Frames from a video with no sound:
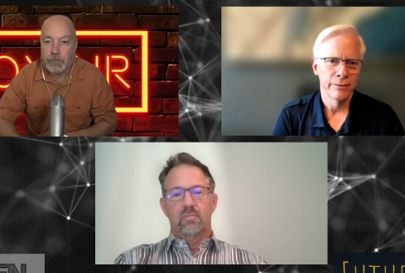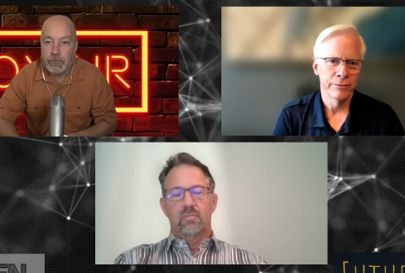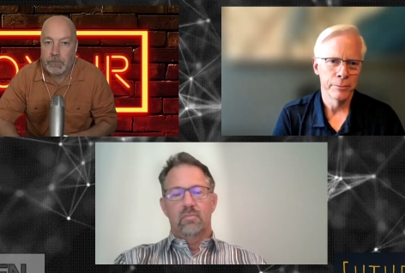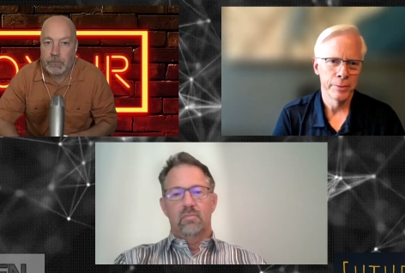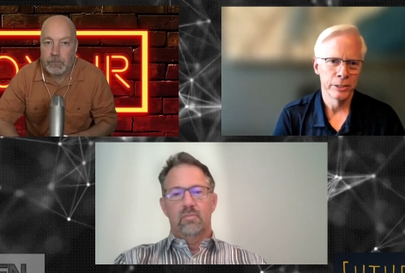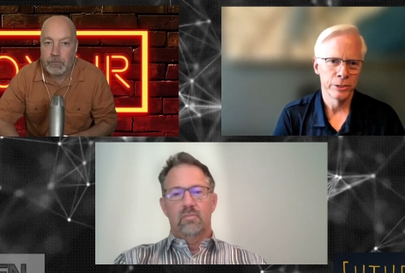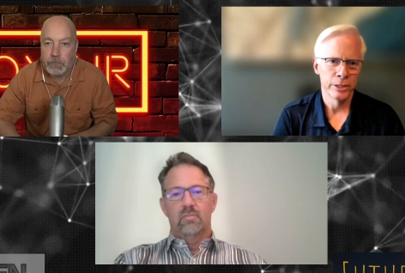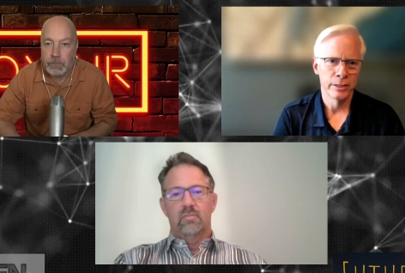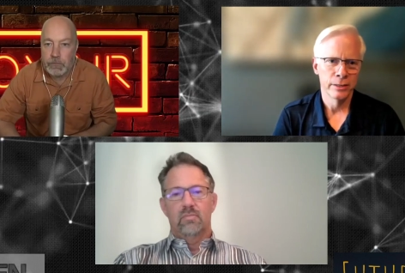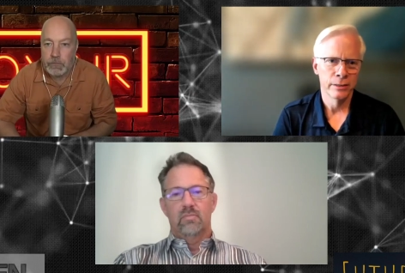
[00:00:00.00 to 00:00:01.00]

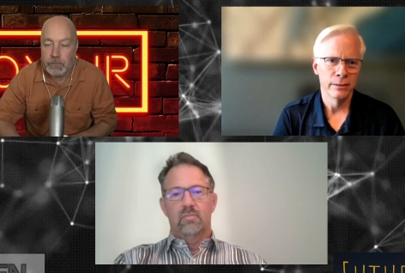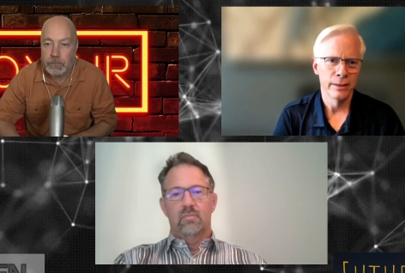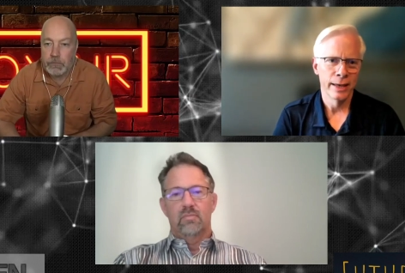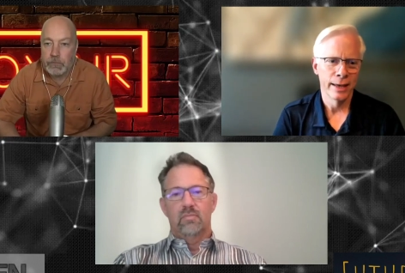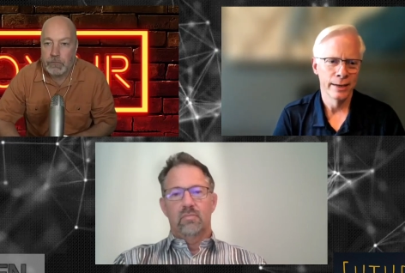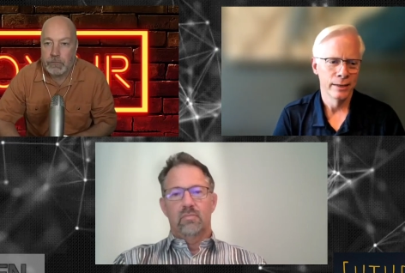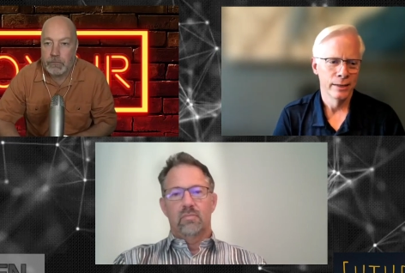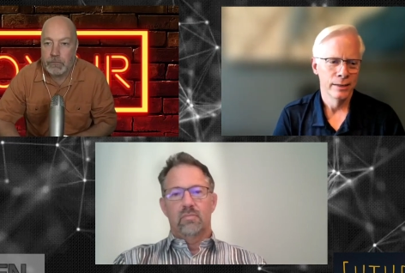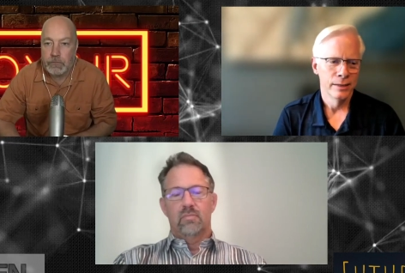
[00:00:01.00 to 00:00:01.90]
Speaker 1: information that